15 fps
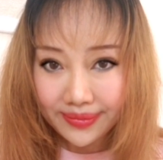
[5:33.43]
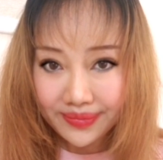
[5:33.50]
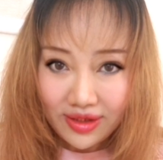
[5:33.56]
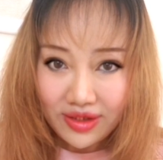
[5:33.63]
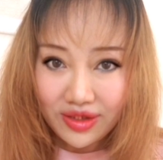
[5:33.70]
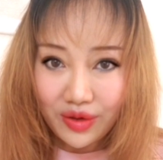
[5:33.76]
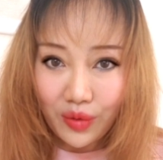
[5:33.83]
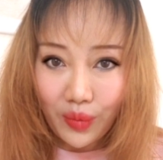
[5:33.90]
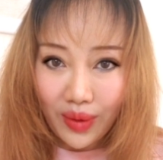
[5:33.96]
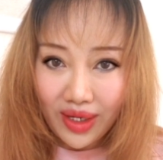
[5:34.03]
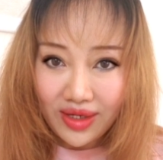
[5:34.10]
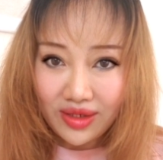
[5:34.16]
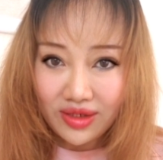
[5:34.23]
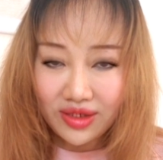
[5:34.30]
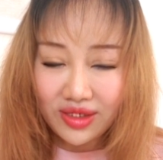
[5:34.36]
So
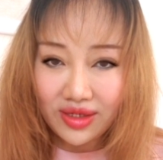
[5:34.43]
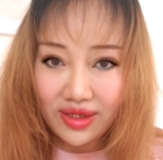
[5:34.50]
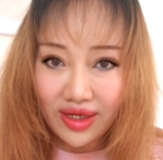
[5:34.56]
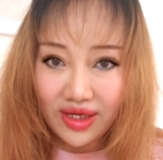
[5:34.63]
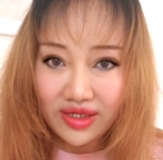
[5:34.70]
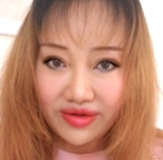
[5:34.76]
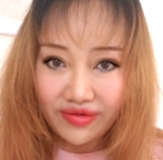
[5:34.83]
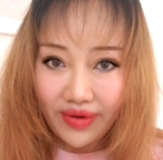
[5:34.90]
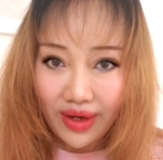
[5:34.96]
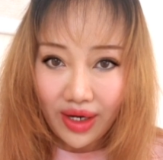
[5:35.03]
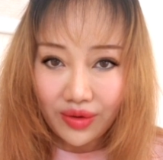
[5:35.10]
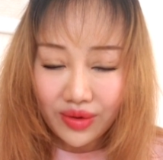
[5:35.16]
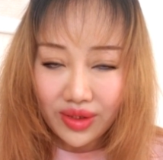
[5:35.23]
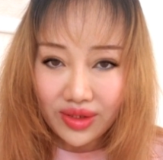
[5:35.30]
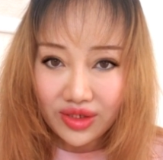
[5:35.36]
once this
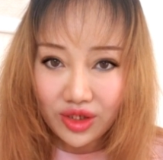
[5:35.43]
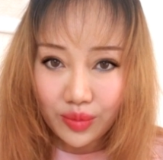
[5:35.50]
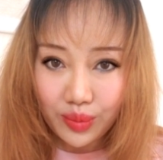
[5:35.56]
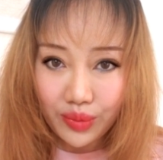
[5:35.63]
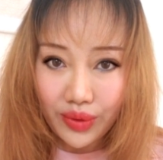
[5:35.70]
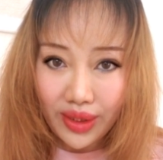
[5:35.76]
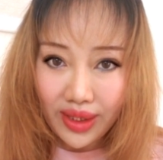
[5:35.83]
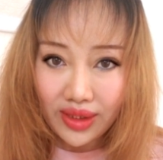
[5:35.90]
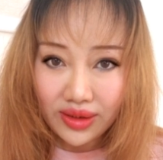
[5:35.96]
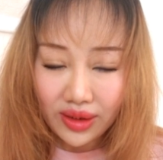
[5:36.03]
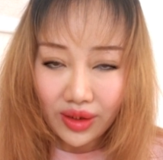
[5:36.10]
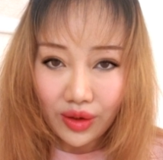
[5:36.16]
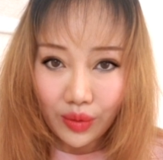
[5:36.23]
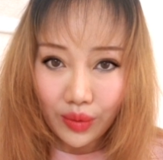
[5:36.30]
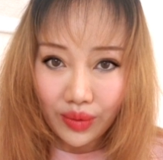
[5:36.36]
virus spread
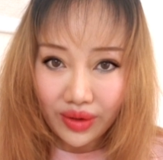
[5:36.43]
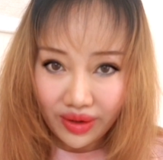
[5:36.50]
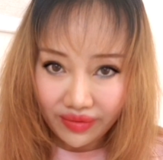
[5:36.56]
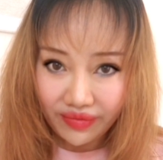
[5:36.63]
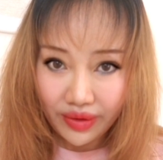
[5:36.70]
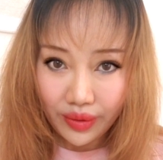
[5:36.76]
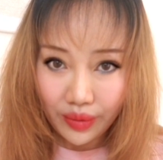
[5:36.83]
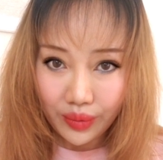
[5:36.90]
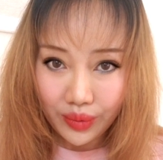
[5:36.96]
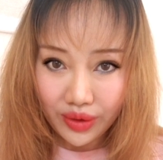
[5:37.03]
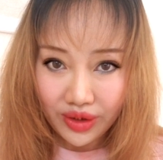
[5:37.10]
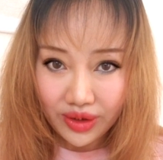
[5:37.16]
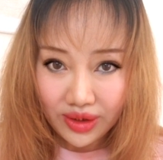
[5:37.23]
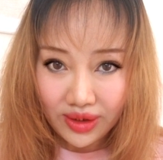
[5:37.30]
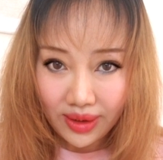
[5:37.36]
all over the
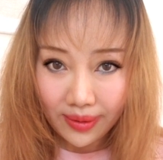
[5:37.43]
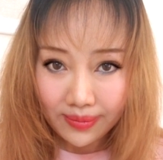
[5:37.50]
world,